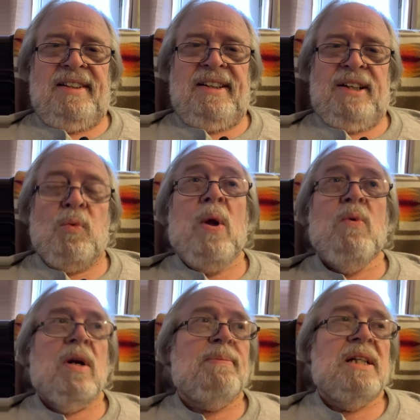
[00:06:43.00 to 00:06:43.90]
And we
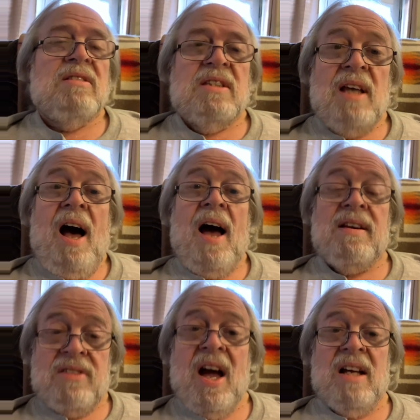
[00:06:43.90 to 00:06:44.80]
want to be
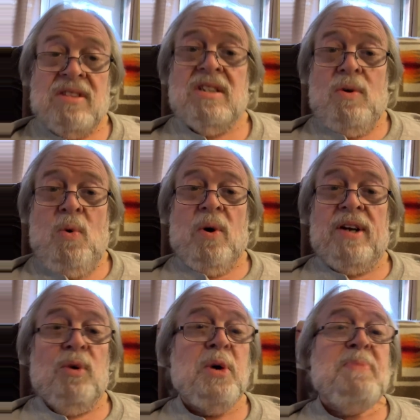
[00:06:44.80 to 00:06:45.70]
inside that story,
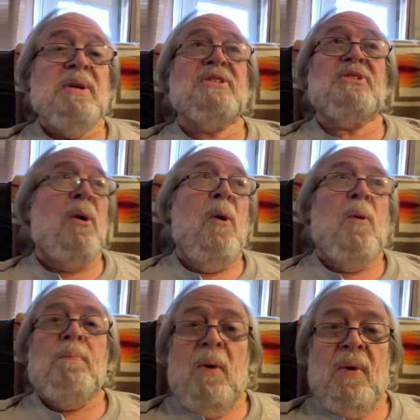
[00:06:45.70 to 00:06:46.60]
or we miss the
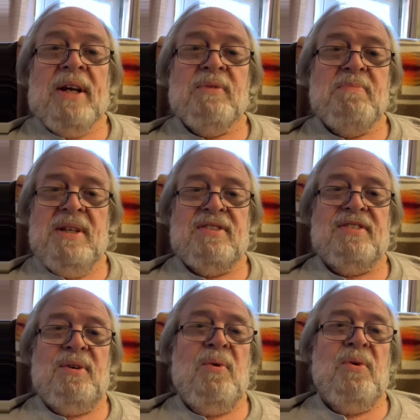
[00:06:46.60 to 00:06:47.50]
whole point. We miss
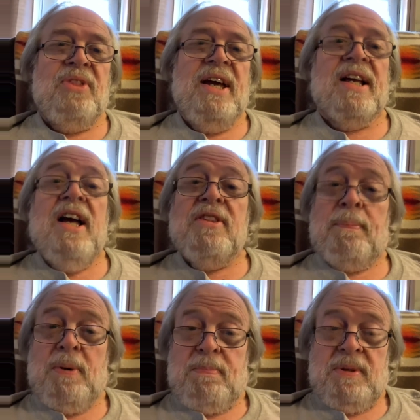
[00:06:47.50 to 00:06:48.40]
the whole thing, the
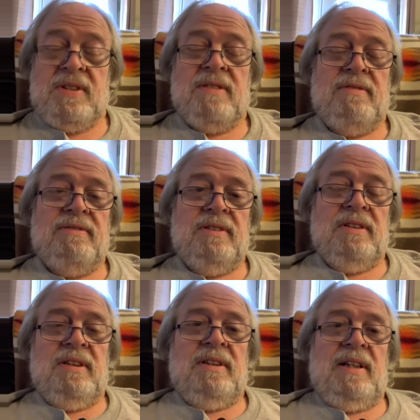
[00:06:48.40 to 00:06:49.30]
purpose of
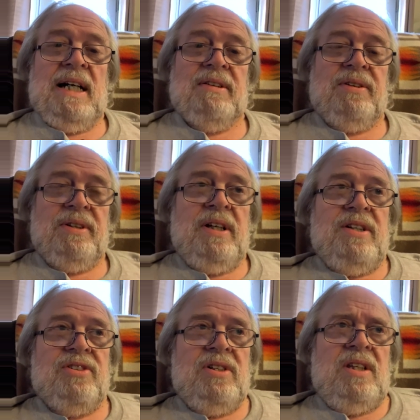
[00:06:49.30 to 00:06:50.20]
our
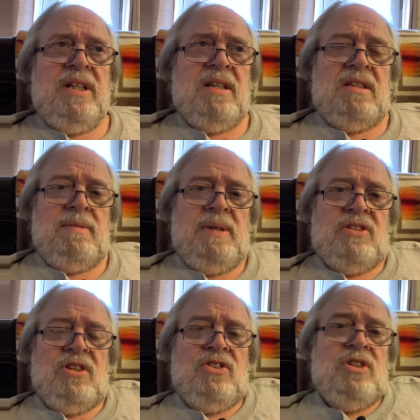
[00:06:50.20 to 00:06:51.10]
creation. And that's the
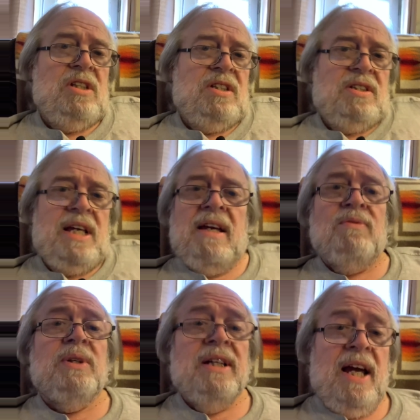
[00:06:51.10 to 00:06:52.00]
message Jesus gave
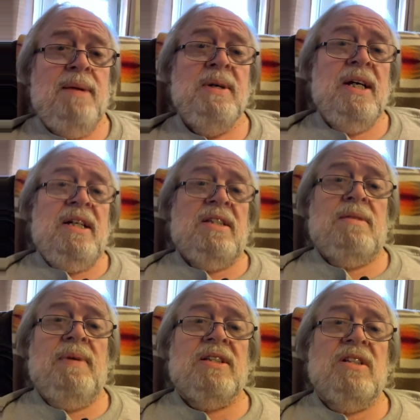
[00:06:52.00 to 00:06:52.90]
when he came. It's
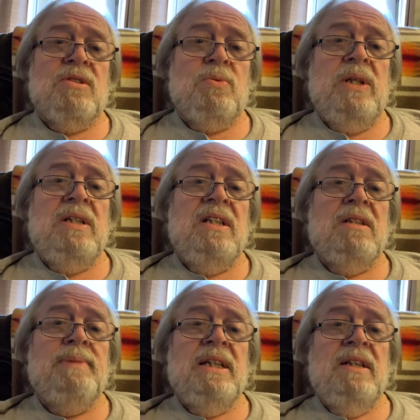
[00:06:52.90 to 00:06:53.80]
the message we need
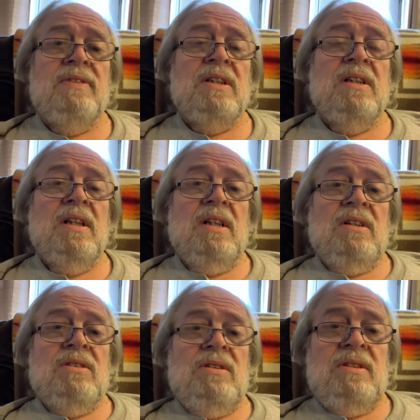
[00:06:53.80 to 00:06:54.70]
to be giving
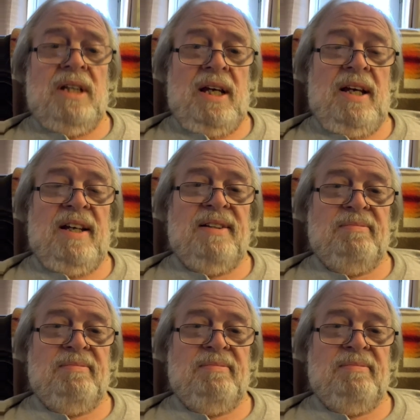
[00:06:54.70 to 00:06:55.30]
today